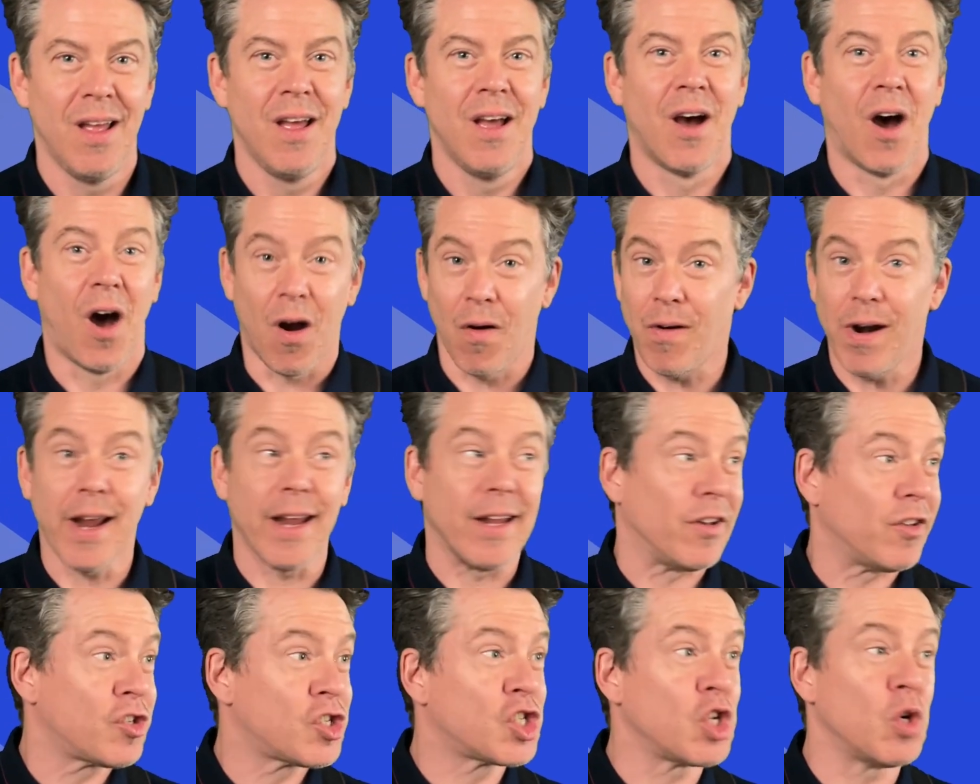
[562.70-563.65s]

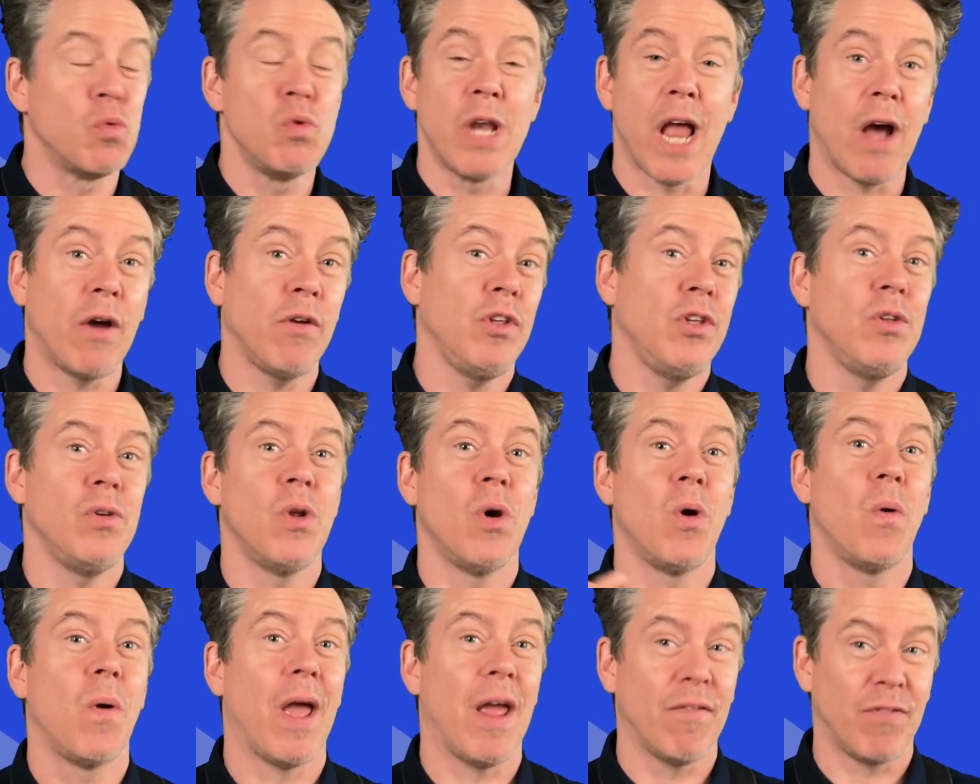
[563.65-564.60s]
Alright, so now you
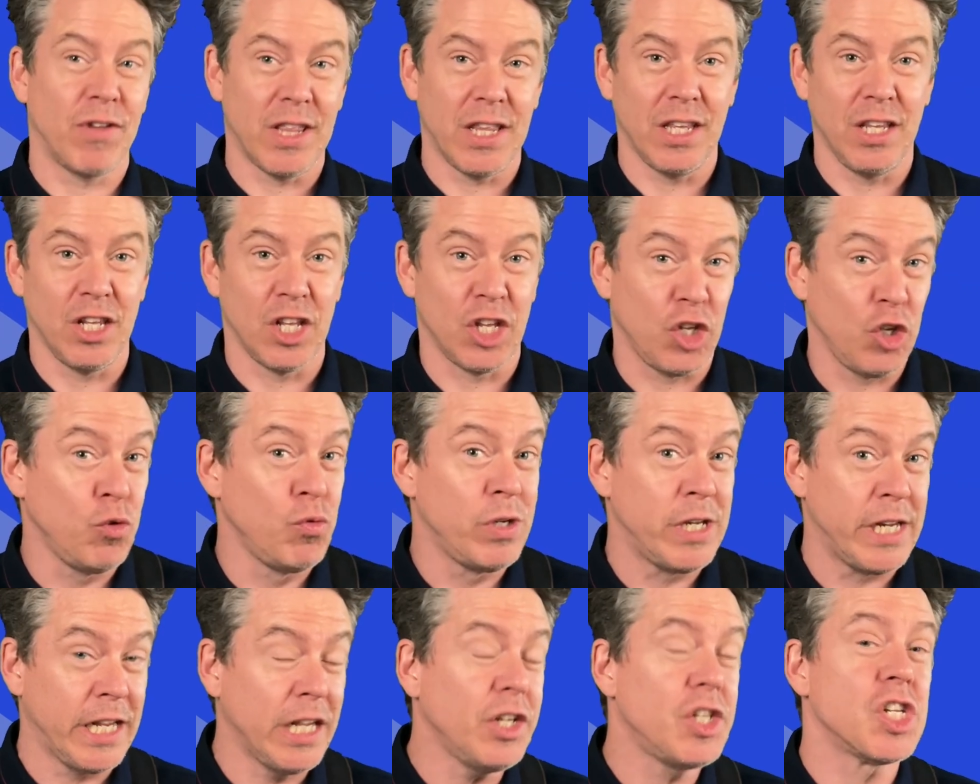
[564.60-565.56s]
know everything that you
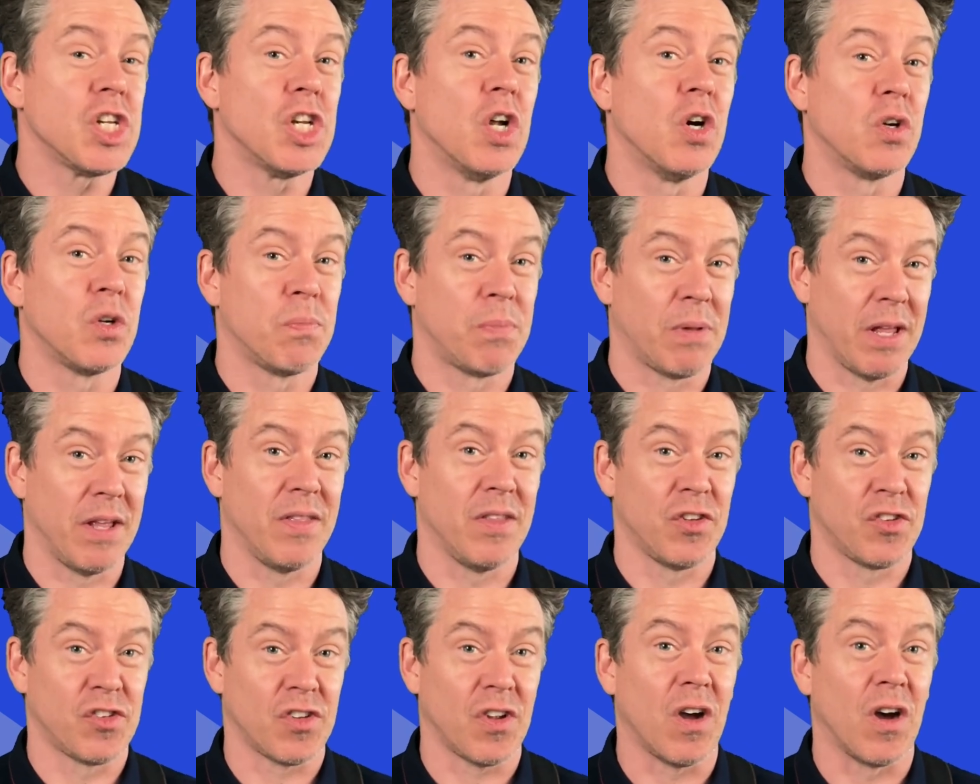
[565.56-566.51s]
need to know to play
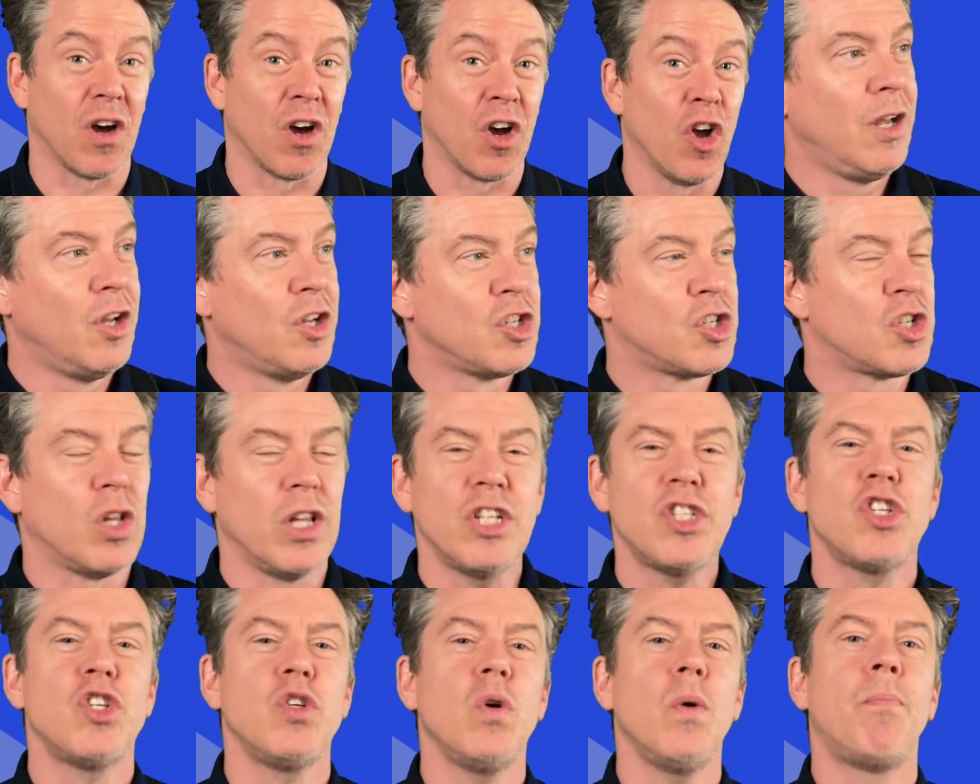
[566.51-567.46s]
this song. So
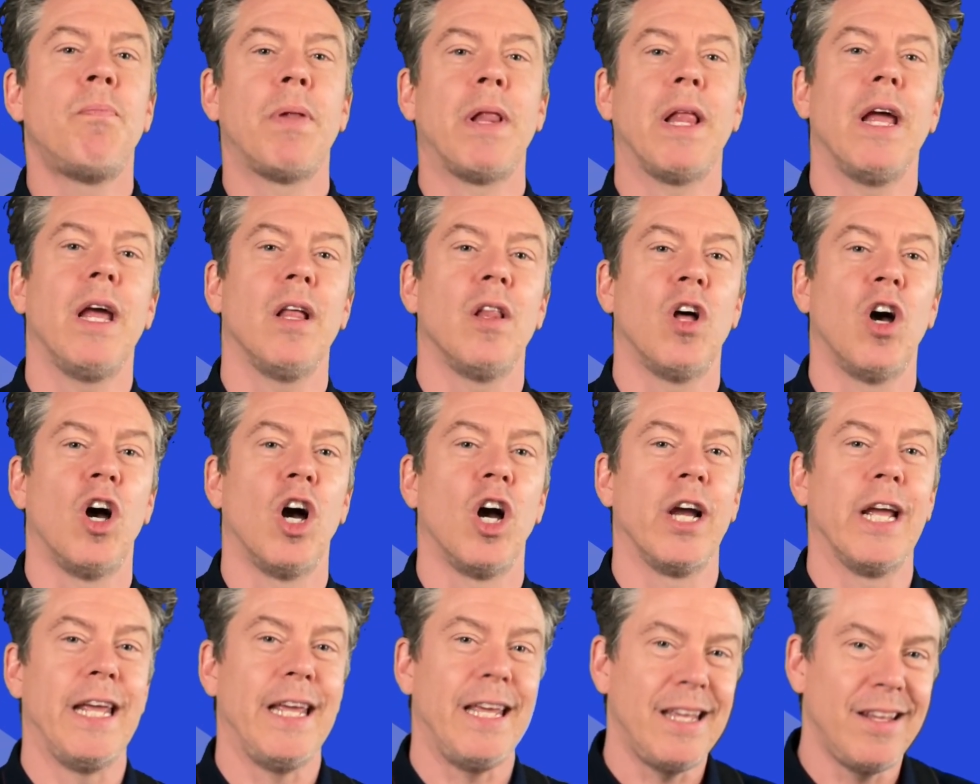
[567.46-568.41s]
let's do a play
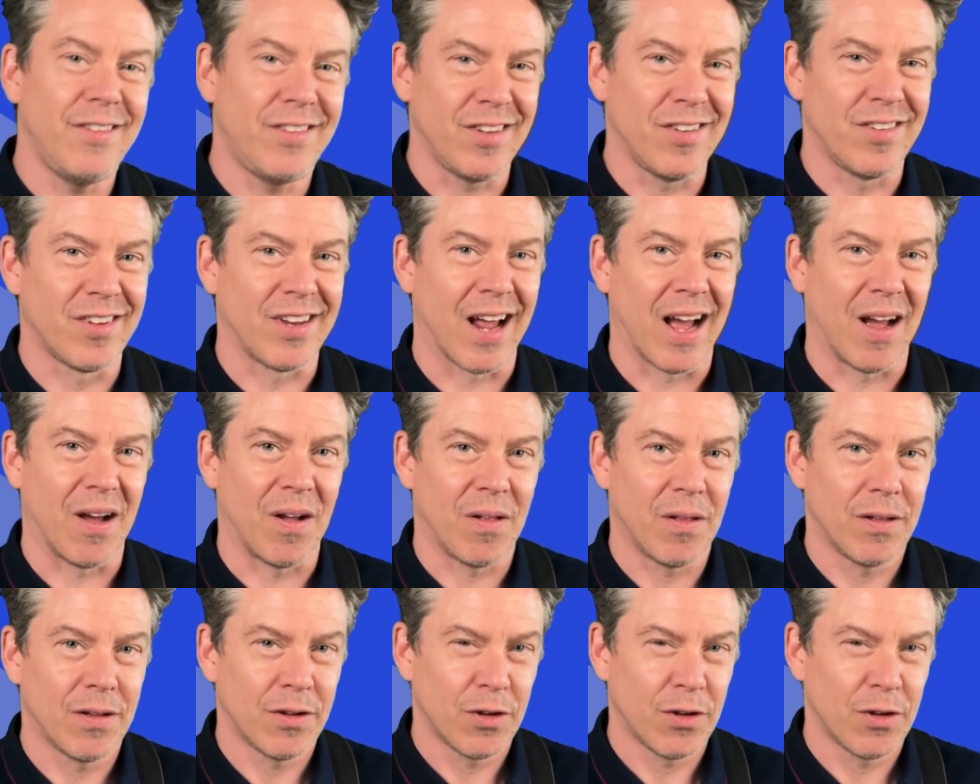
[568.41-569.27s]
along easy style.